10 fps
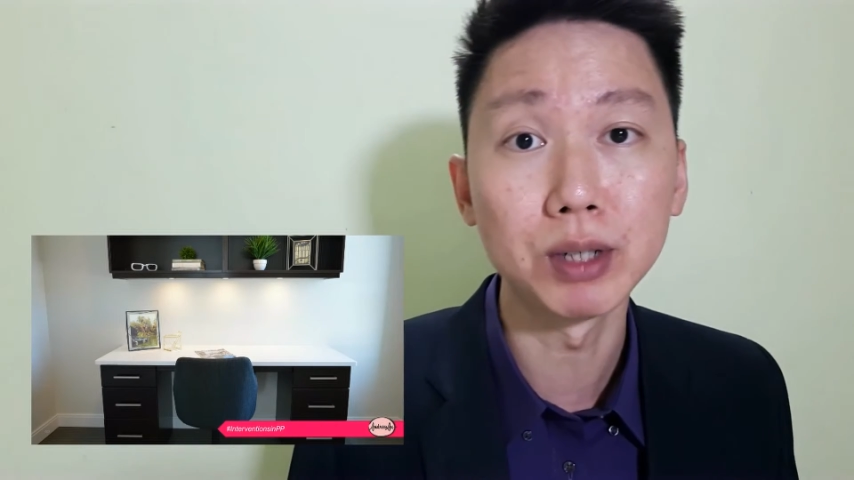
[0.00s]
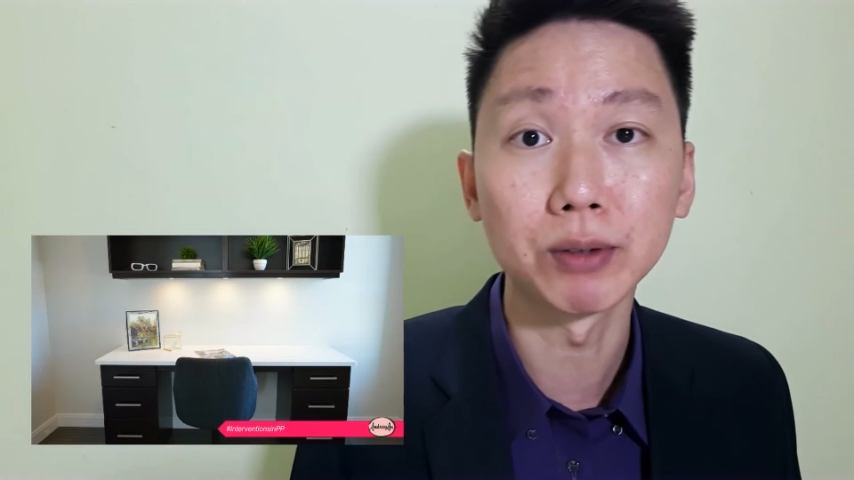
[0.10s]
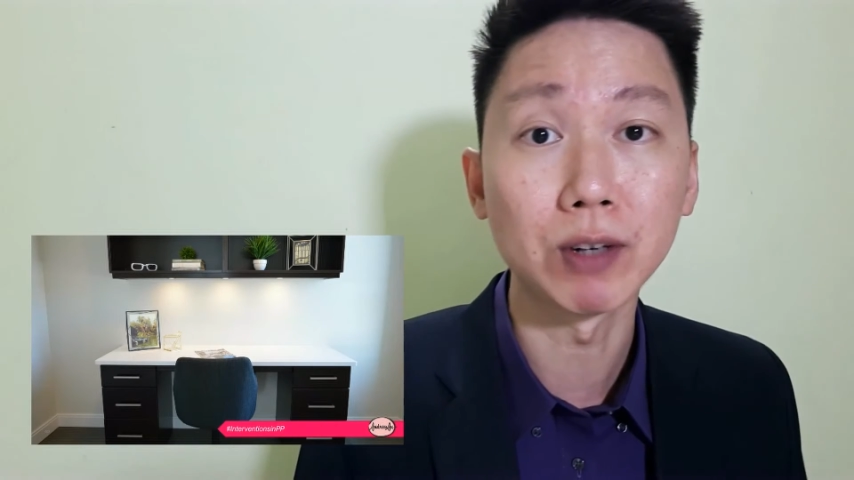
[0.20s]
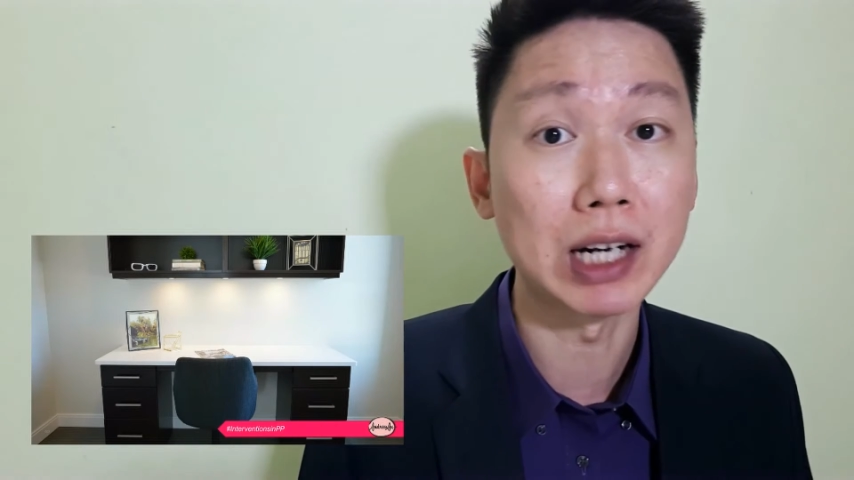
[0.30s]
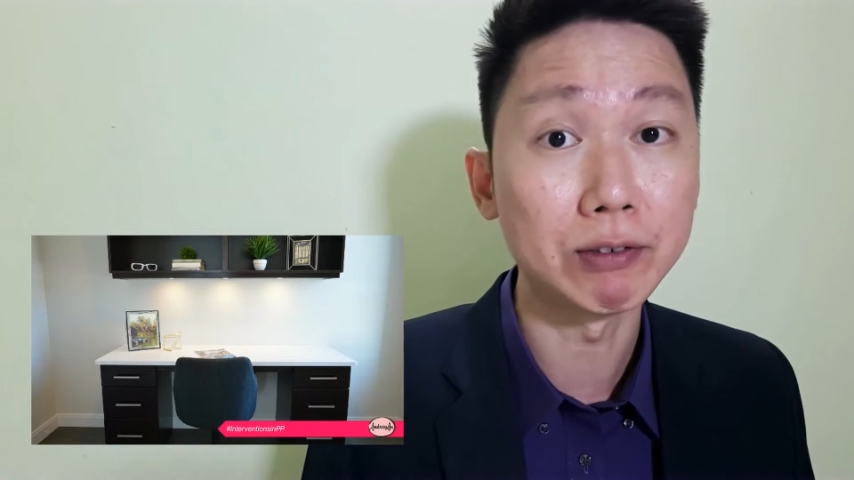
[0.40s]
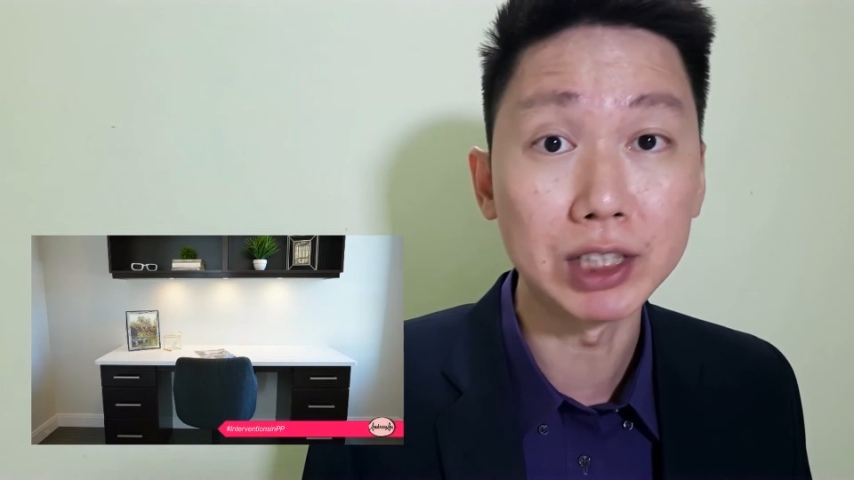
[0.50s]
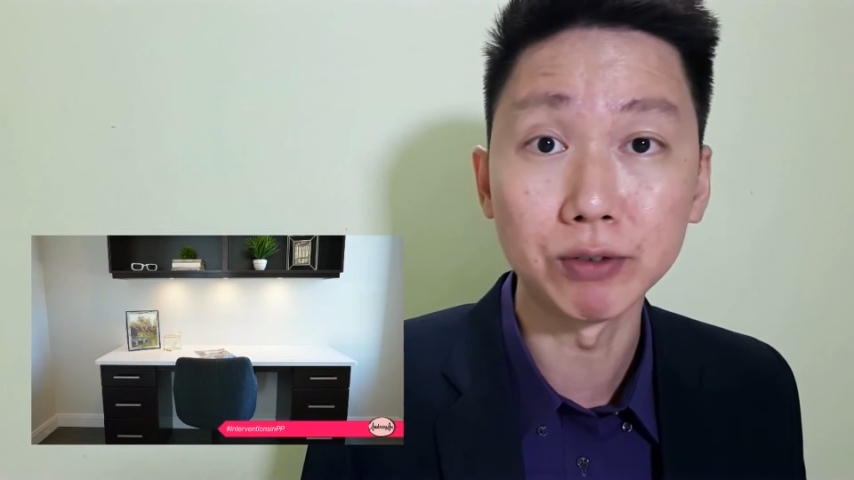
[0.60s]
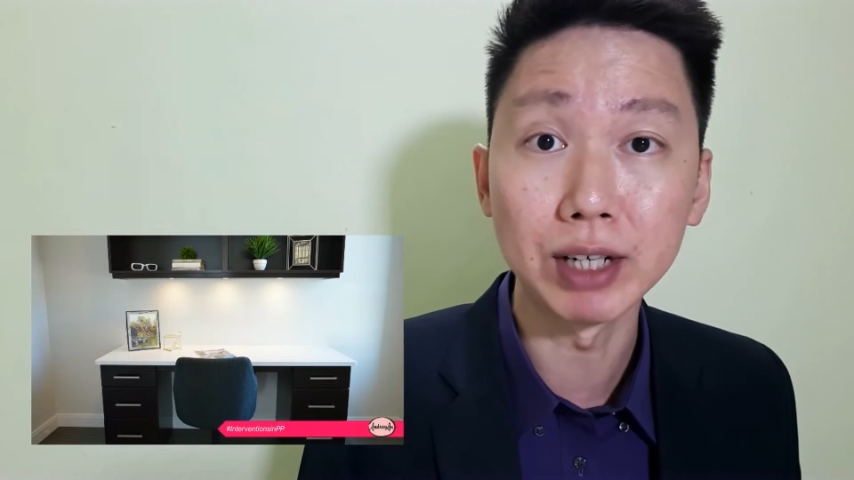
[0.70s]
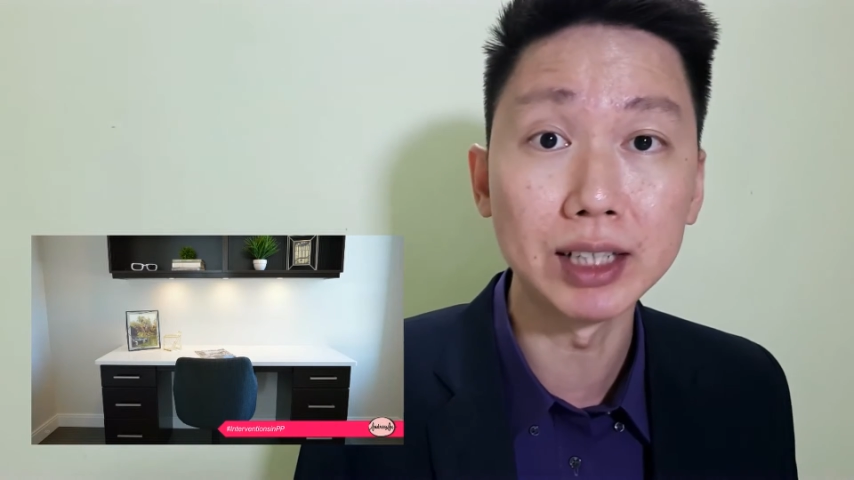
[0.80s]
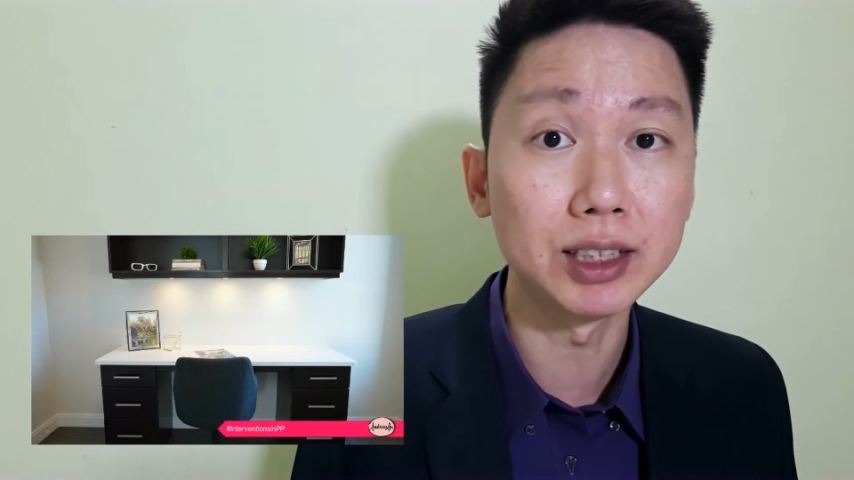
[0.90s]
and whenever it
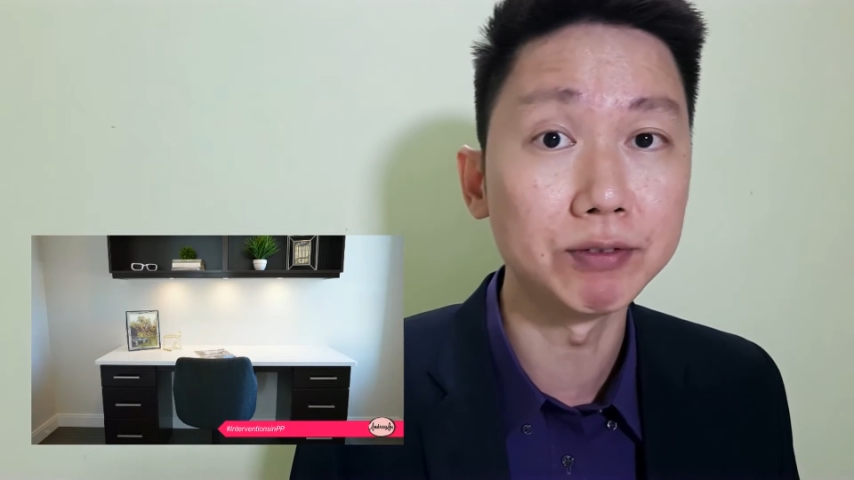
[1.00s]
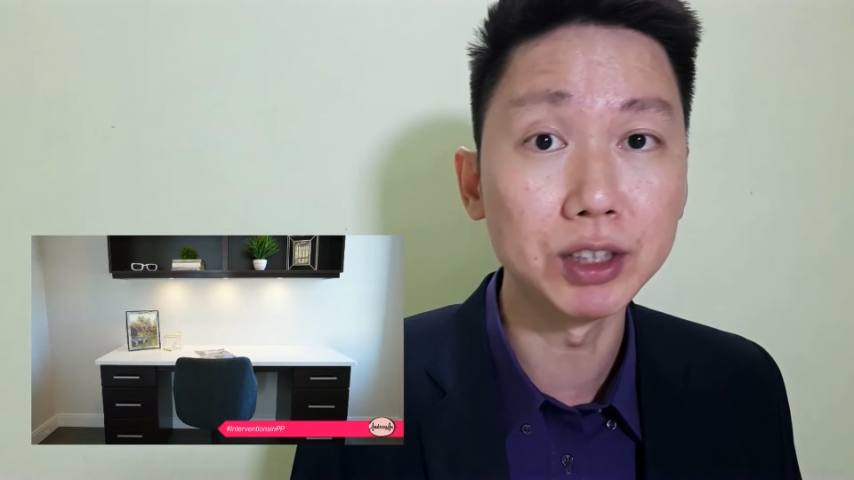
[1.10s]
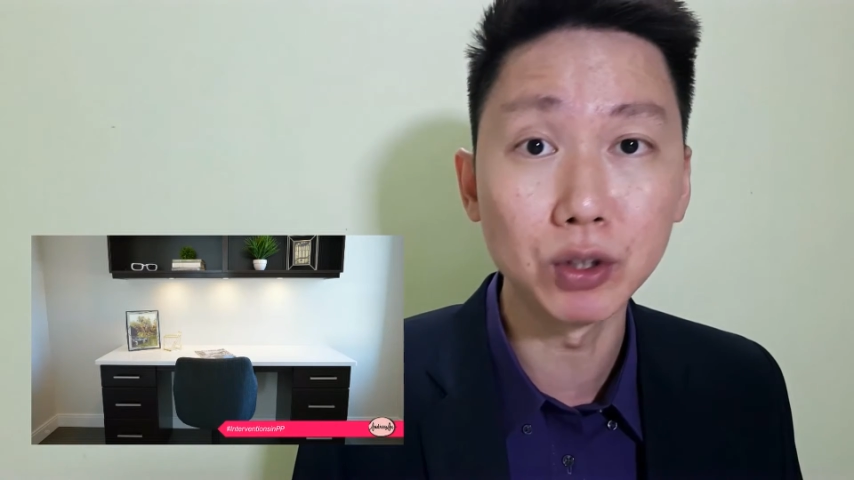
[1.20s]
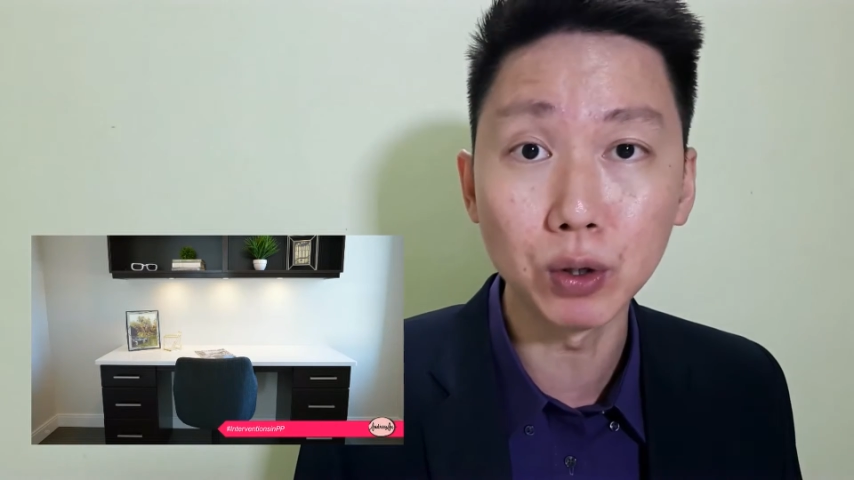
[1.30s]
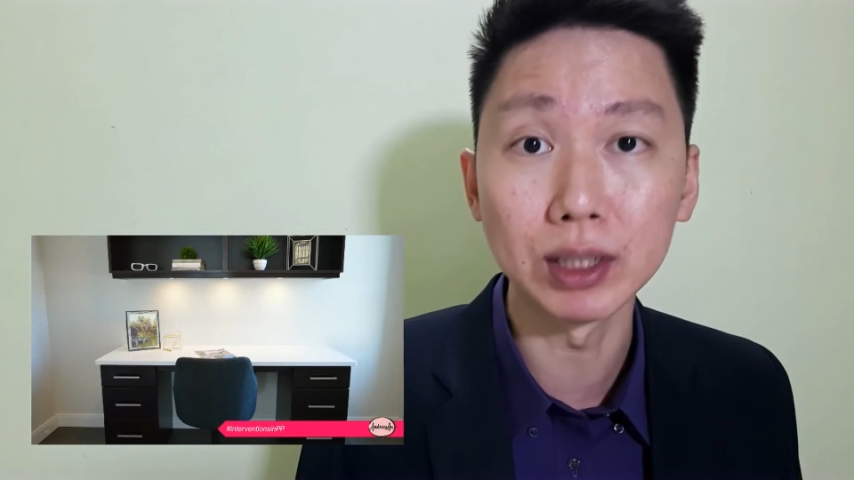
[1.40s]
rings, even though